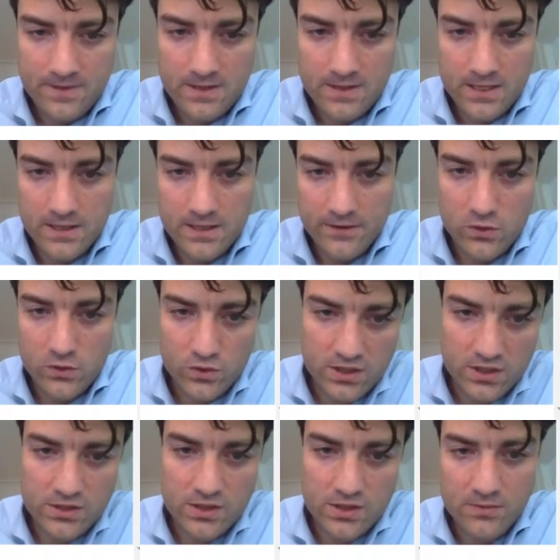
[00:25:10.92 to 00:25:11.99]
Then of course
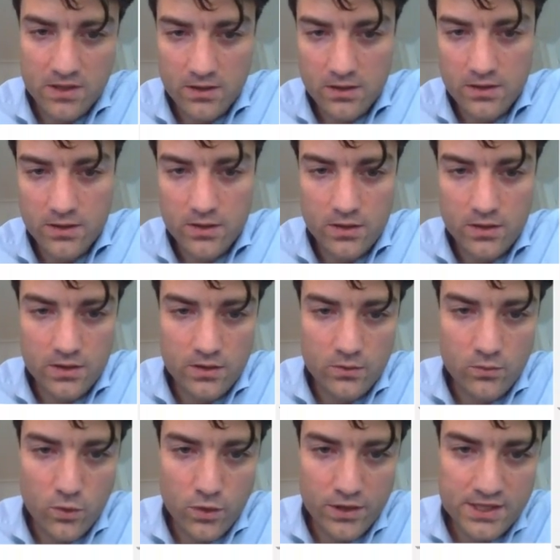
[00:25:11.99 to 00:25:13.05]
there's something on
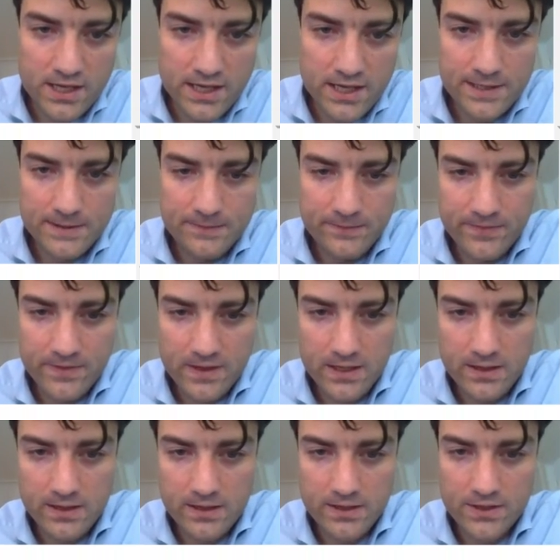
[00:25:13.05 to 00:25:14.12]
the work side.
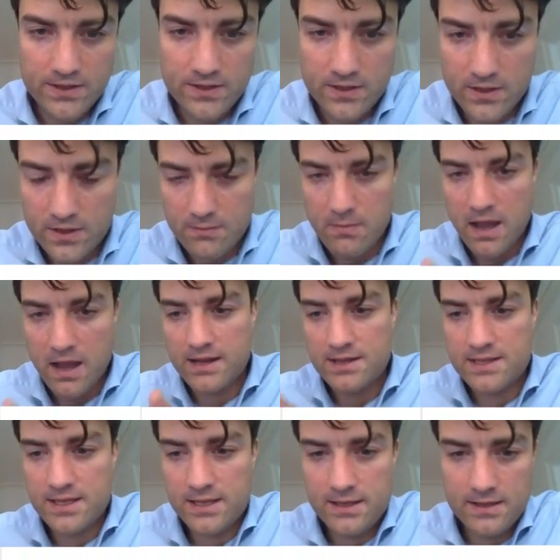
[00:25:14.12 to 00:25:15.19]
Then there's the
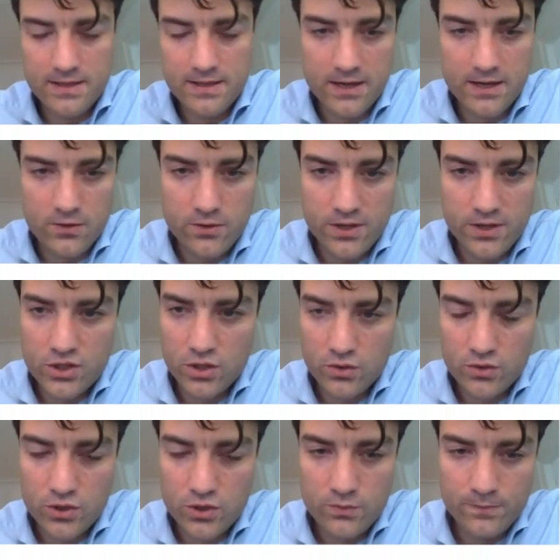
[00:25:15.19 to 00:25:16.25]
marketing that I already
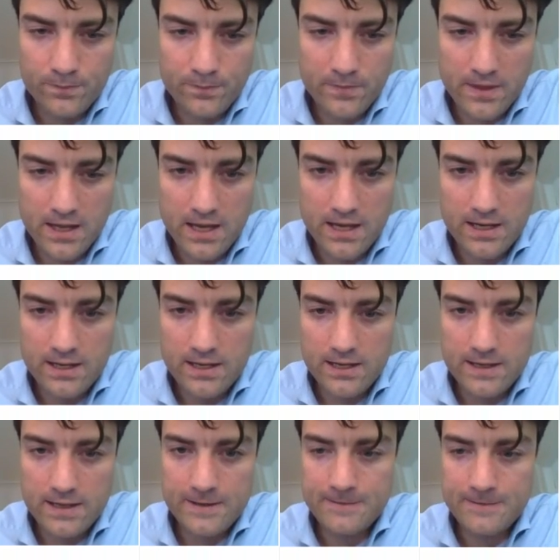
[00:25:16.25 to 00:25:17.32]
showed you. And
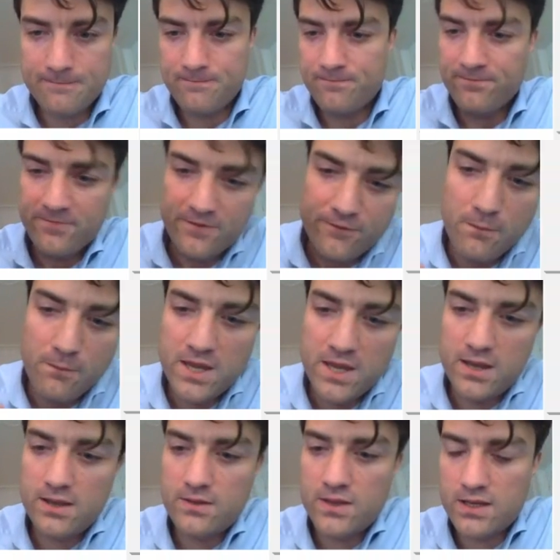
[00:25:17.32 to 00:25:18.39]
from
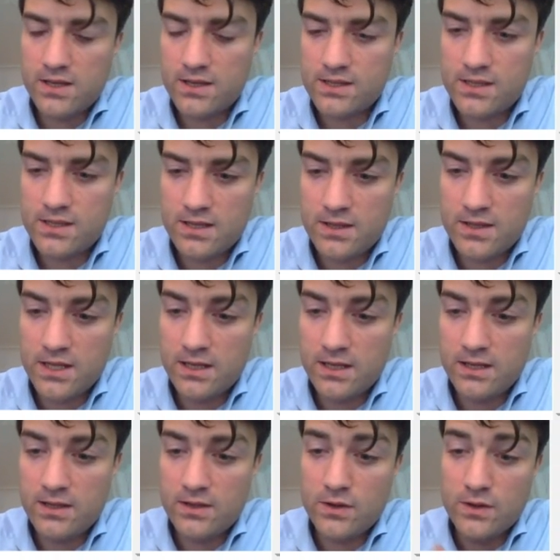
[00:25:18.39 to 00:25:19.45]
here there's
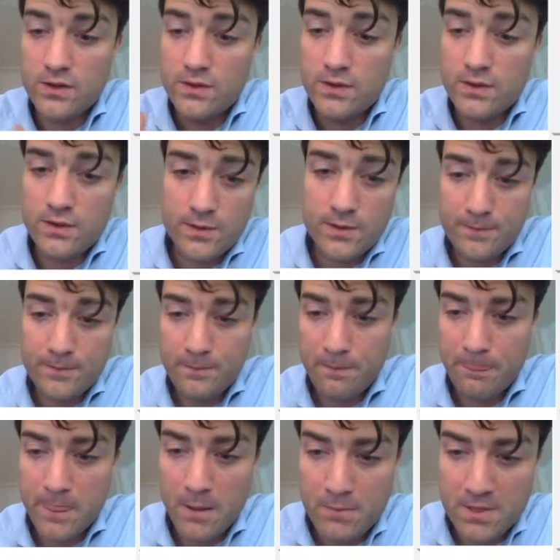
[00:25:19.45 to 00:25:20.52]
then
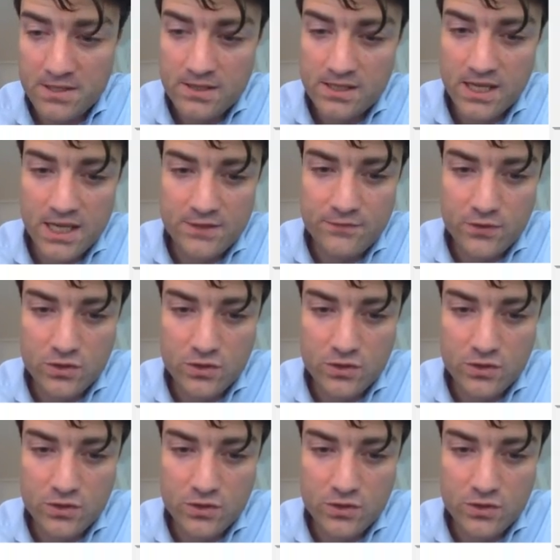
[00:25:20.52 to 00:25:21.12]
a business case for